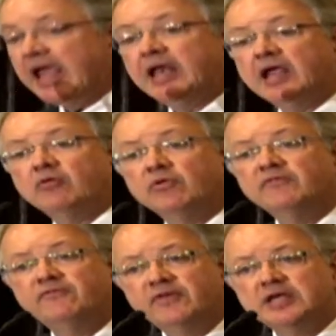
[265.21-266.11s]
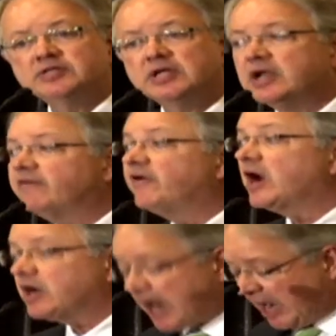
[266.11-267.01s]
And a revision of
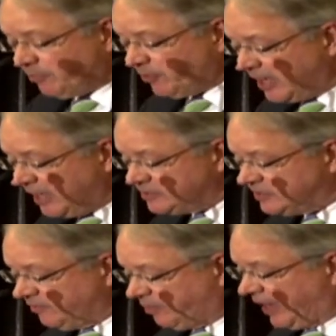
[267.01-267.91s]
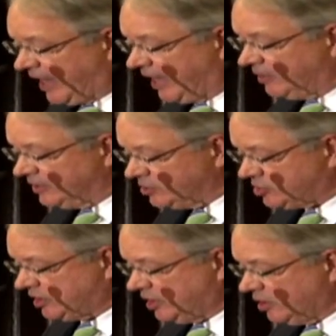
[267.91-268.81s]
our comprehensive plan
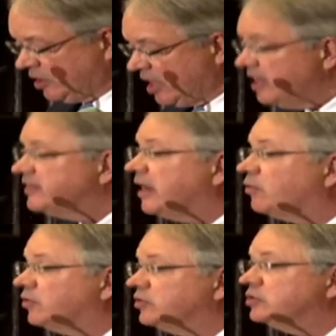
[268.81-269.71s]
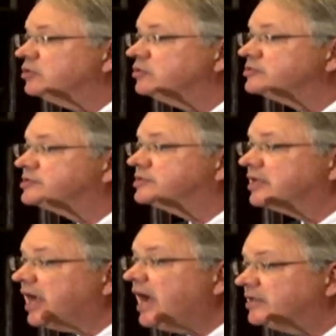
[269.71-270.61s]
this year that will use
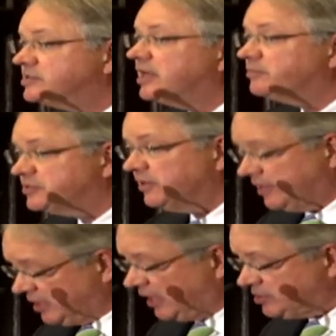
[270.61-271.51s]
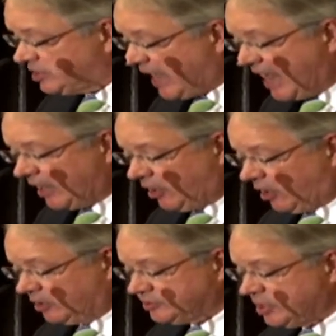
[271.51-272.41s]
the concepts of the Dutch
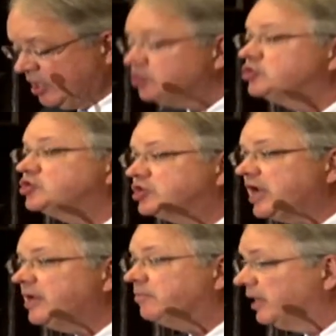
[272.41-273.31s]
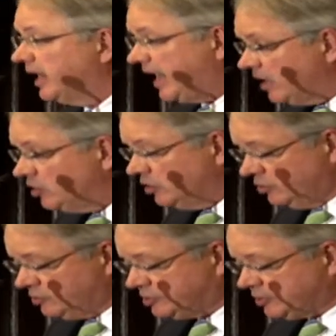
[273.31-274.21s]
dialogues to shape land
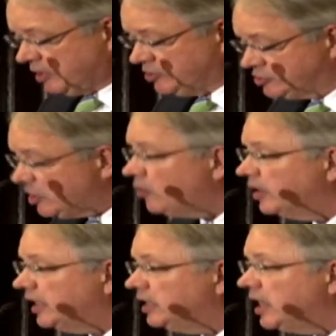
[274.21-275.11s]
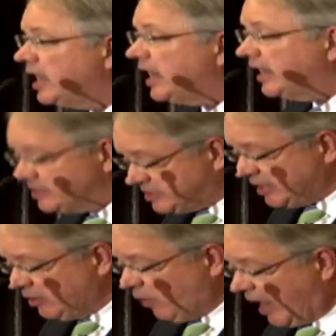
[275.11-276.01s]
use, zoning, and
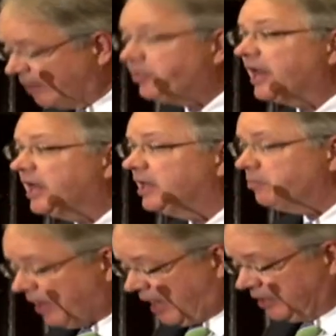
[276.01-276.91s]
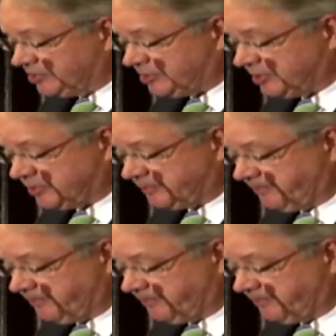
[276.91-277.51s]
citywide planning policies.